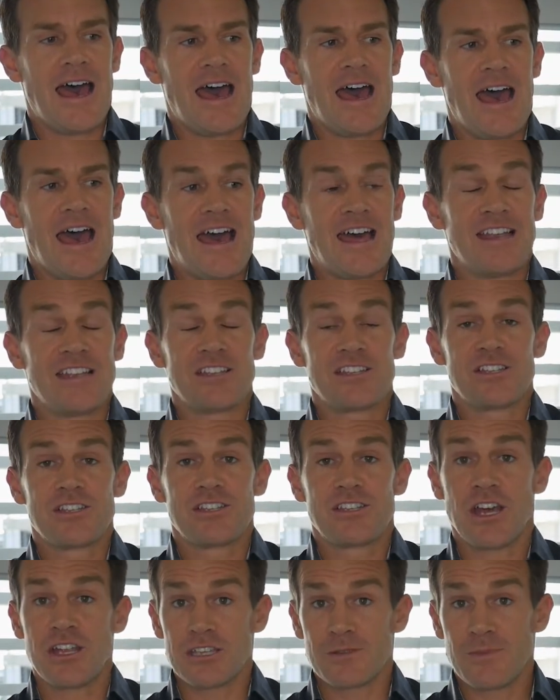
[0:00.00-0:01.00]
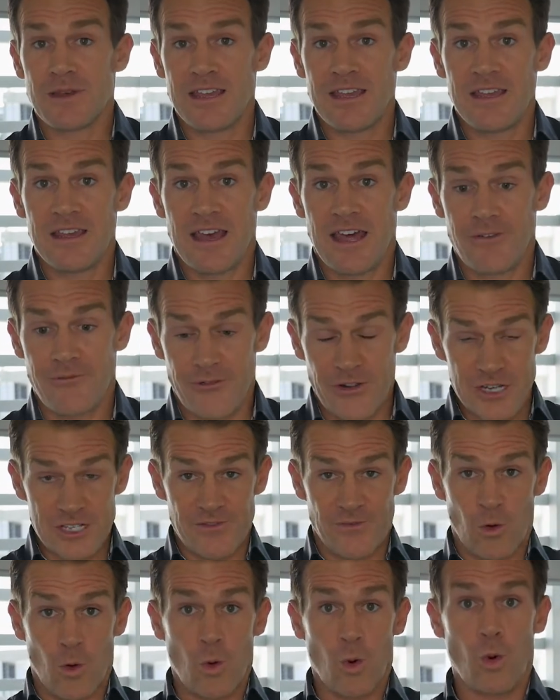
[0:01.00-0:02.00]
and turned to me and in front
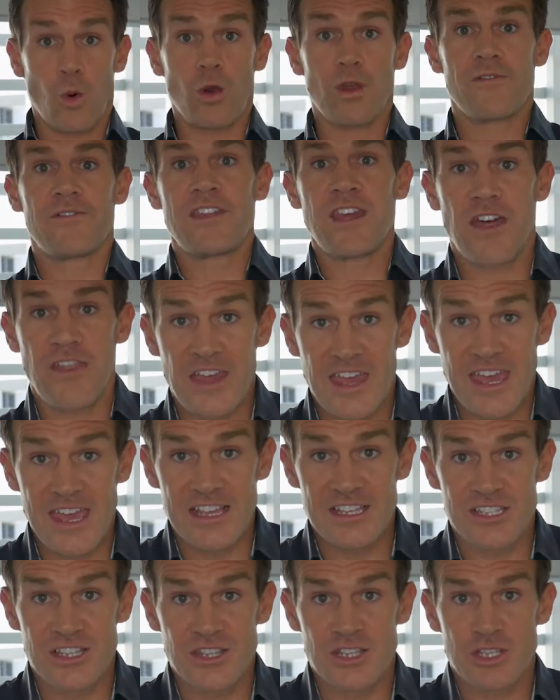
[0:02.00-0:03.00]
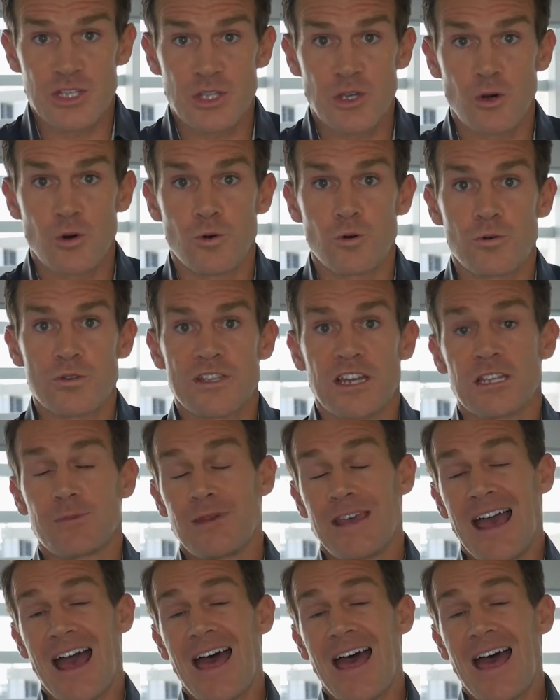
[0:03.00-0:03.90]
of all of the other kids in the school said to me,